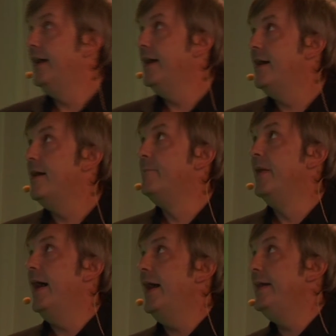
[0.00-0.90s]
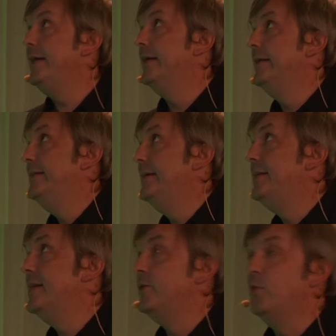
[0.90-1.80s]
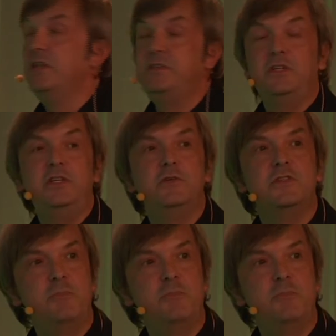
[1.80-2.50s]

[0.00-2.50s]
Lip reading: I did not want to use